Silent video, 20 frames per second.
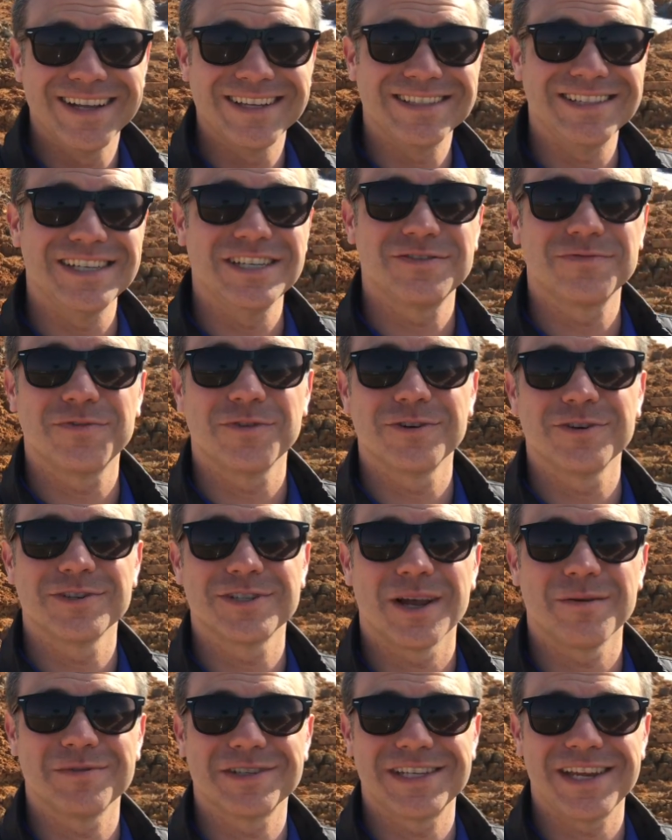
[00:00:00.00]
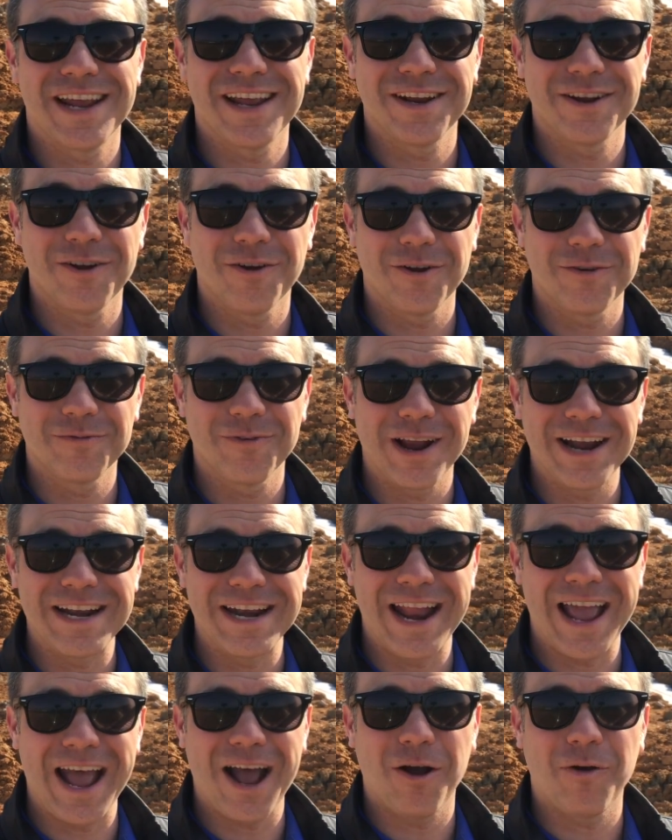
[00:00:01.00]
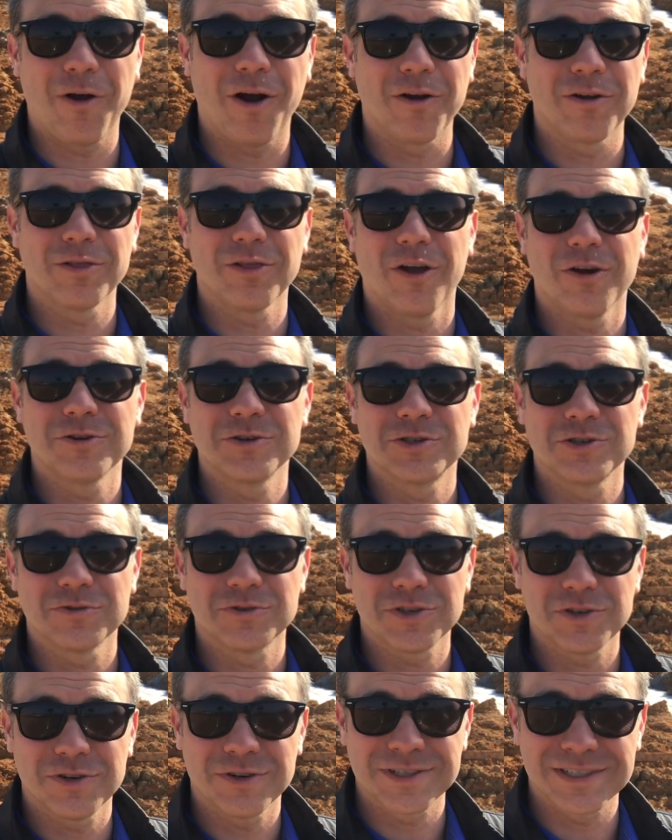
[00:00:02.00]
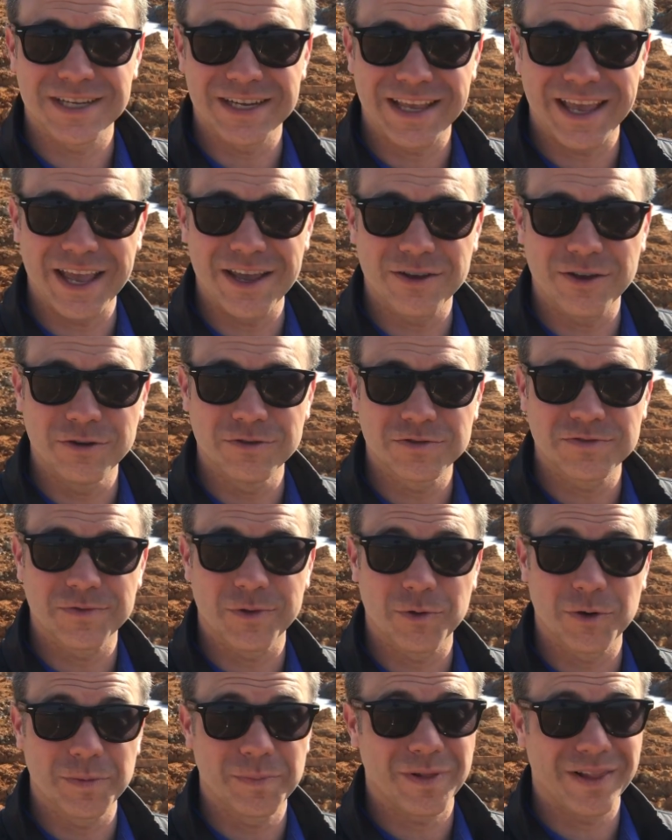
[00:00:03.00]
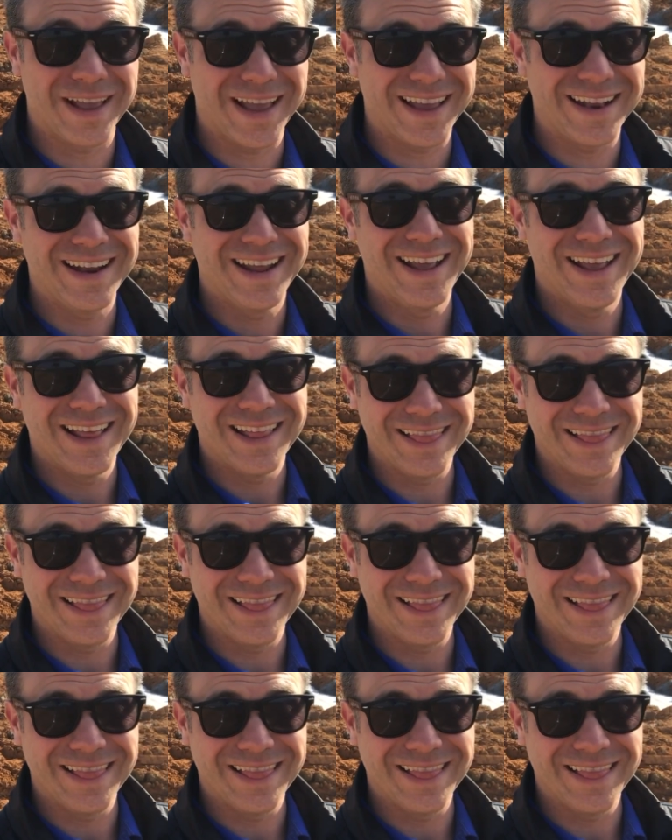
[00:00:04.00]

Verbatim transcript: It's these footers I'm standing on right now, our larger Turks and Caicos floor plan.